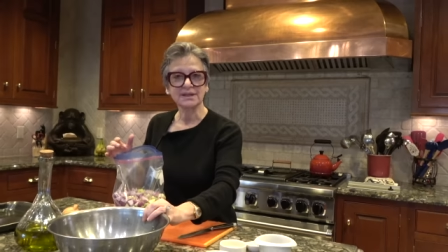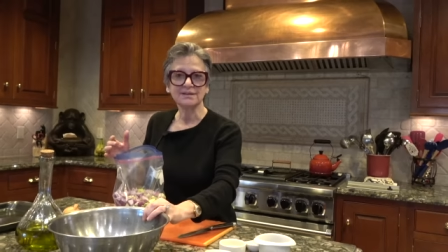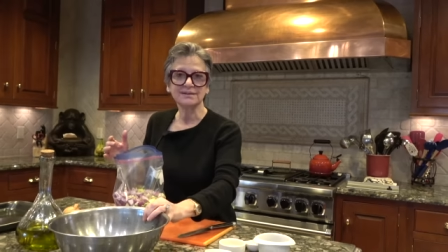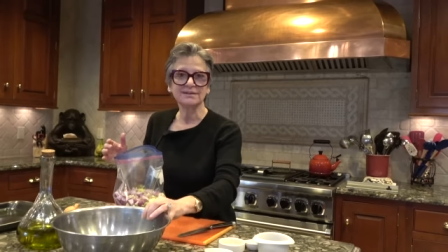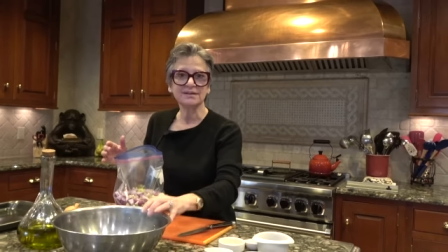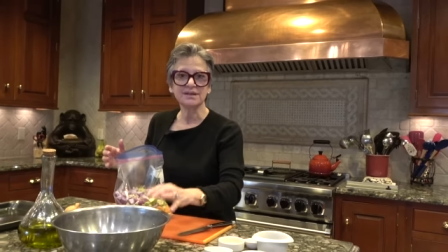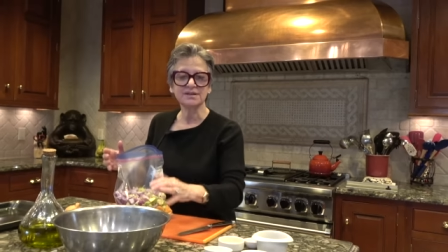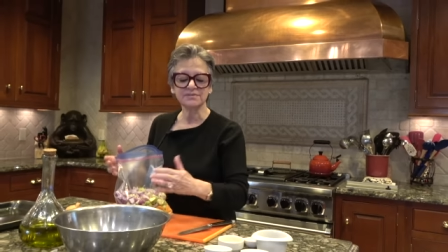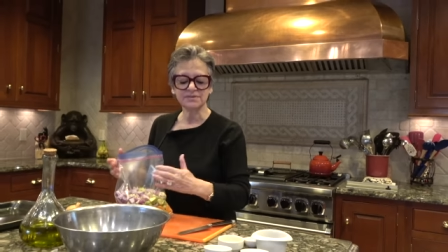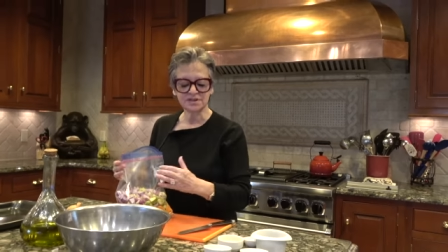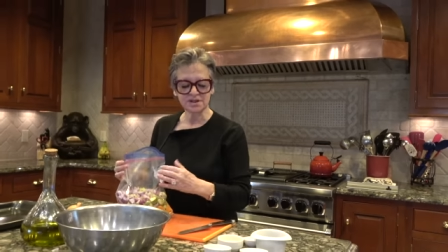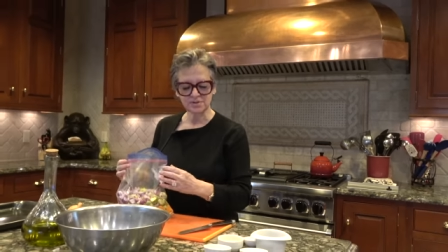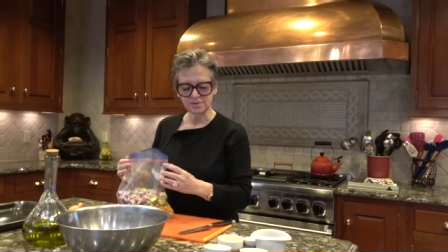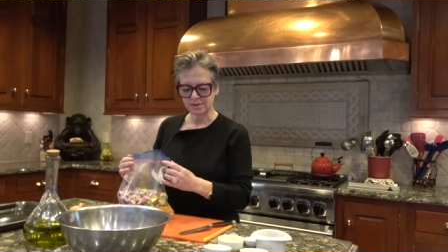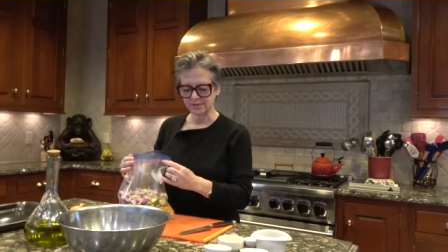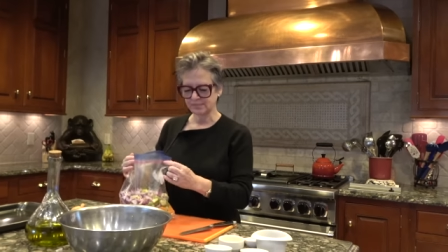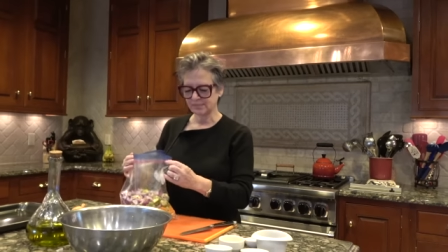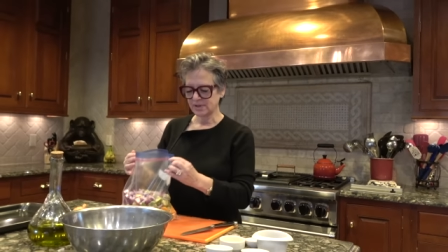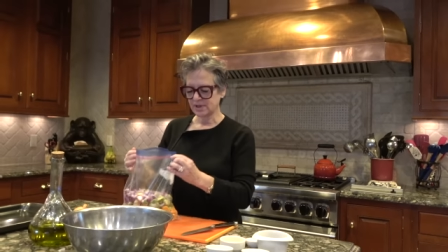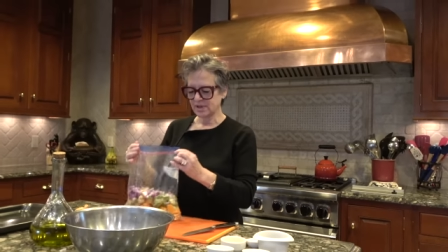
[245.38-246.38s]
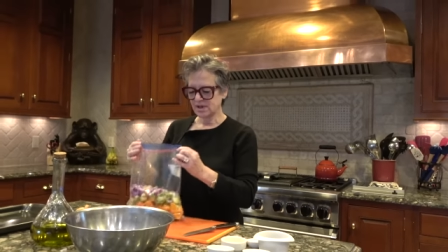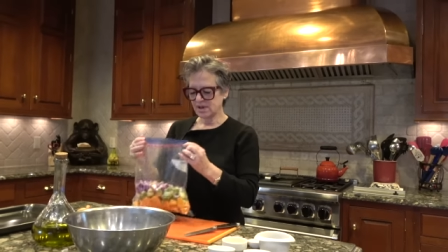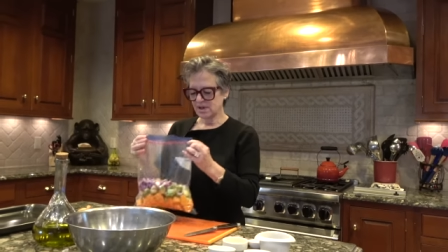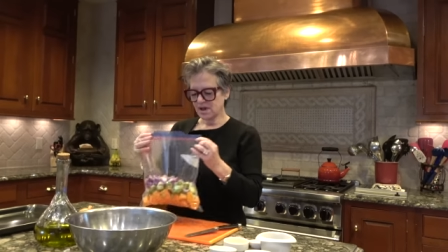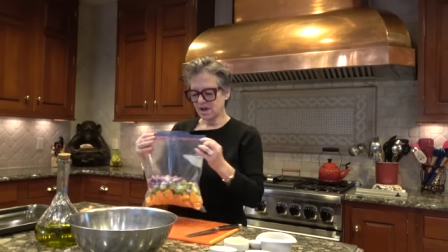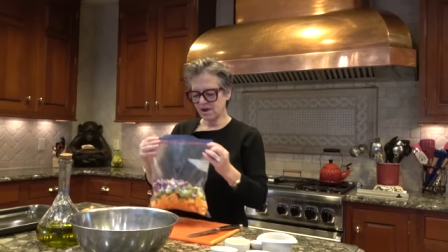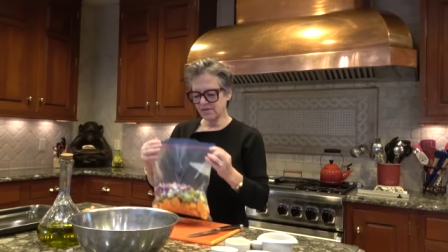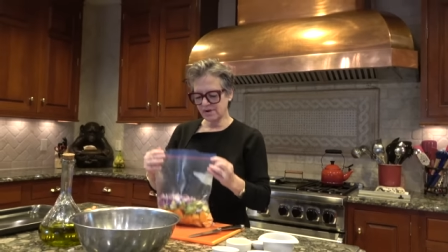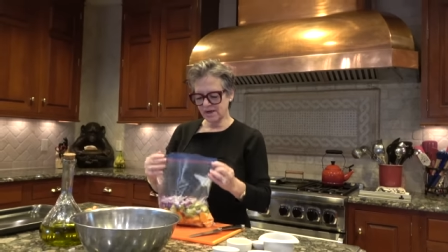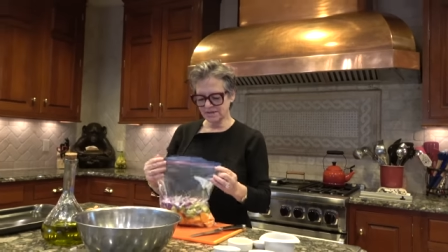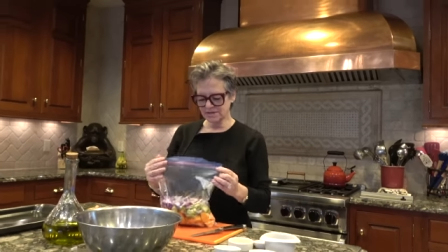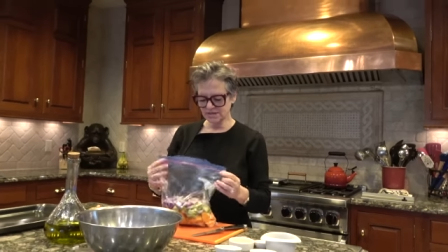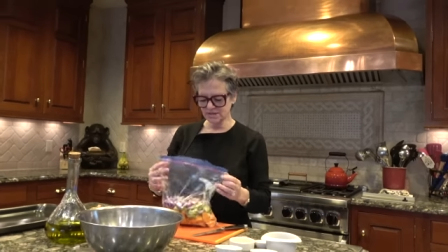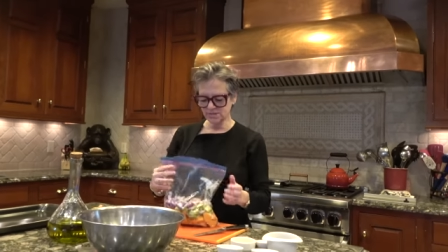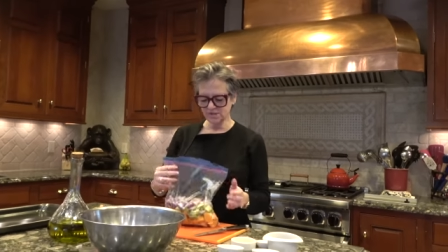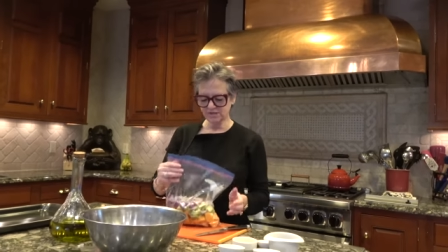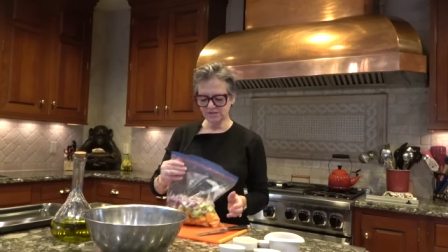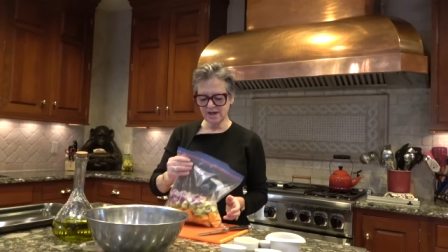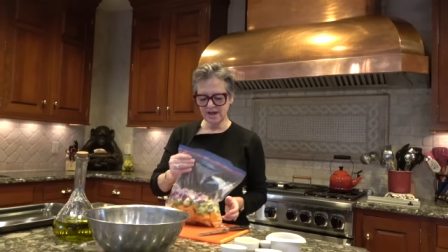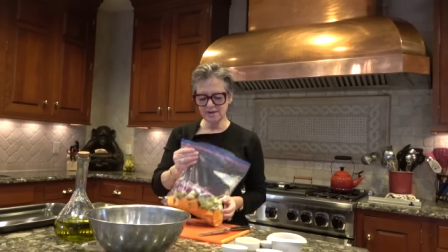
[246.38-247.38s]
Didn't even know it. All right,
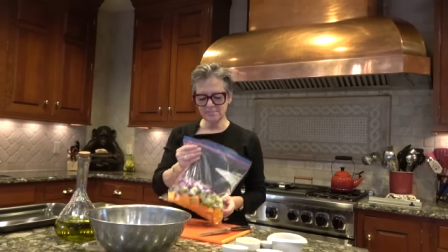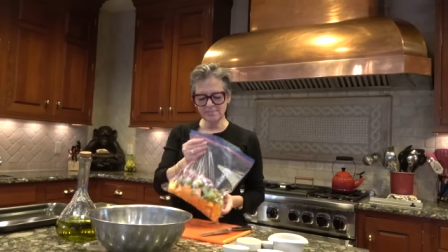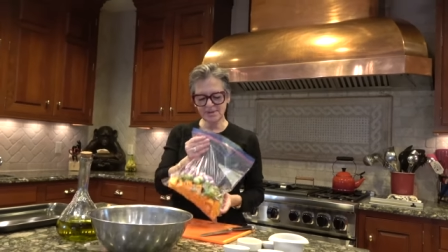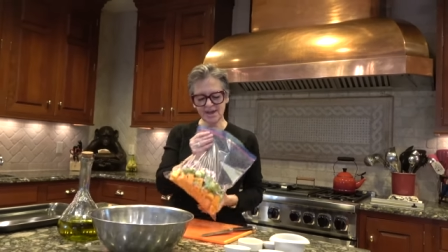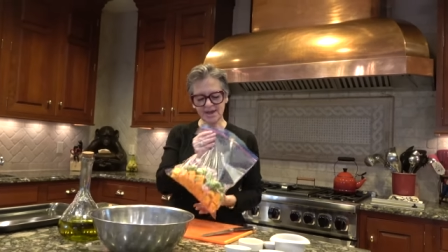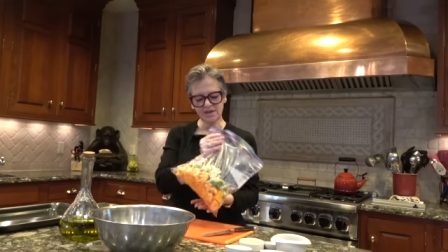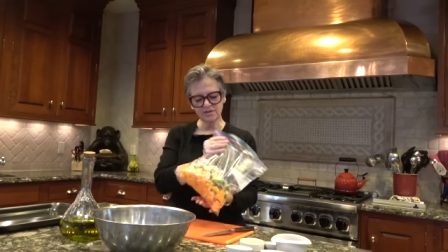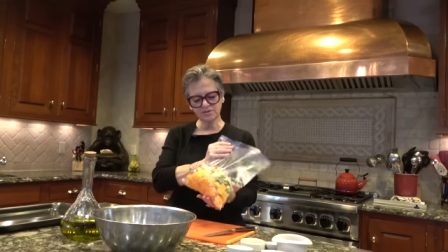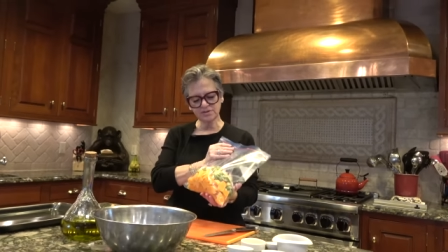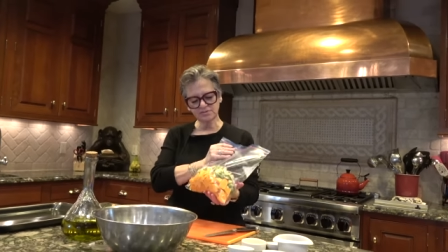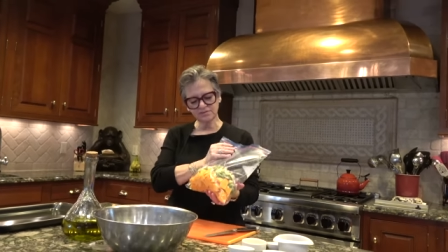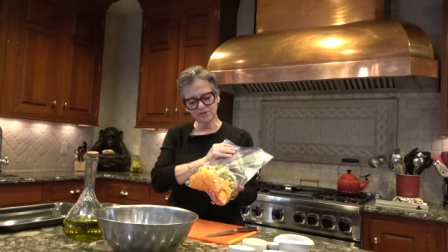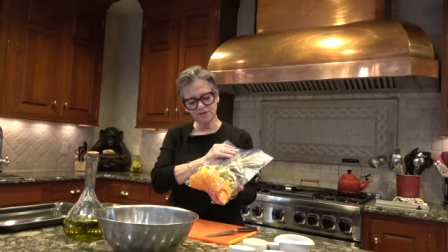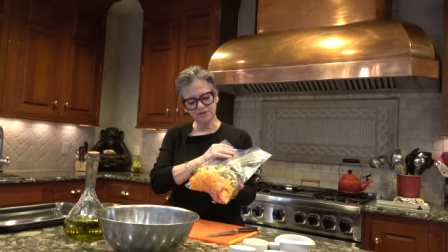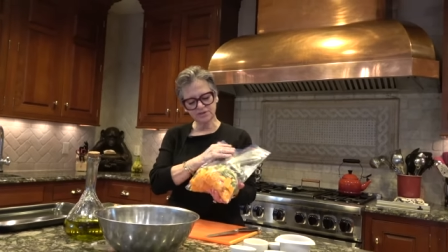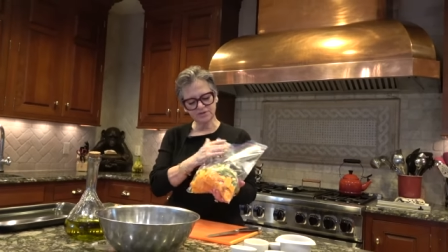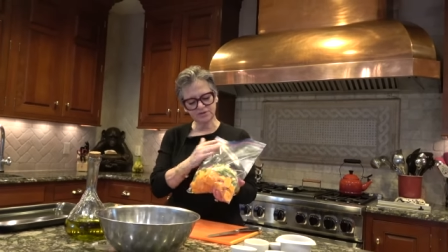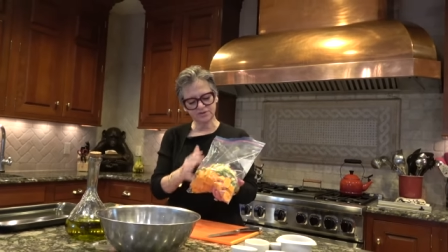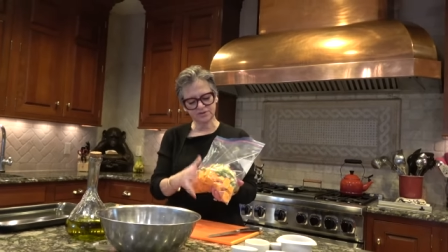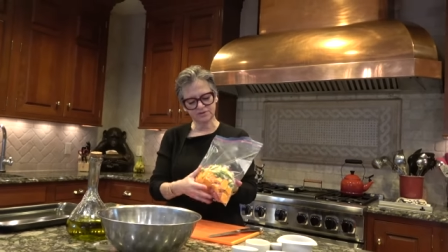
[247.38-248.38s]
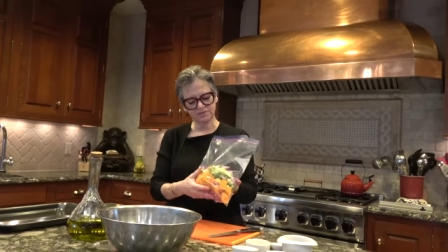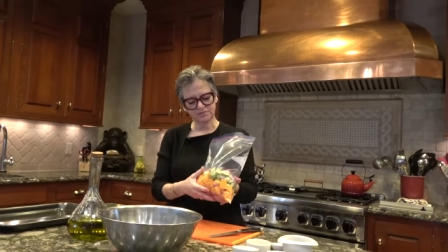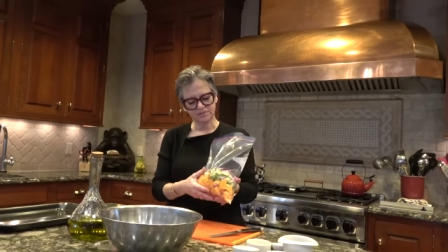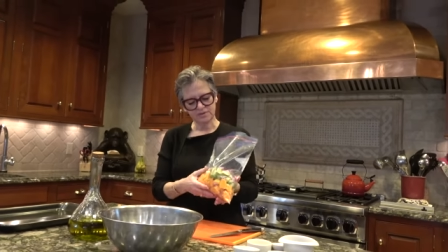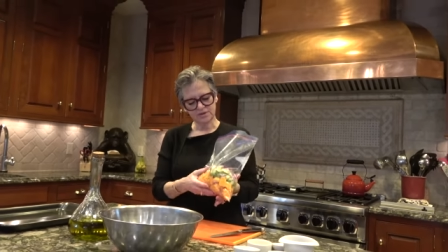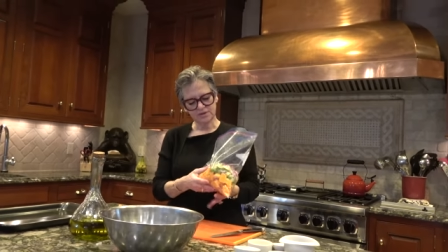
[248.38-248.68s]
so we've got a pound of each